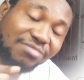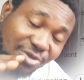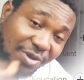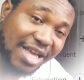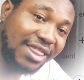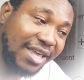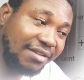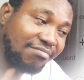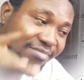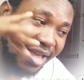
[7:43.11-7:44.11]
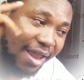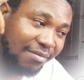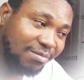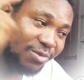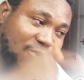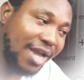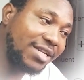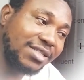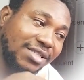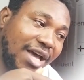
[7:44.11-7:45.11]
to get in, then try
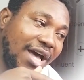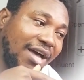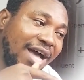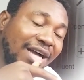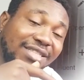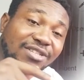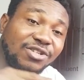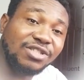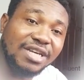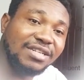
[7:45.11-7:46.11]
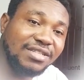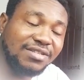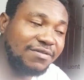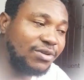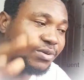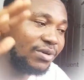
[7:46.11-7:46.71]
these hacks I just shared in this video,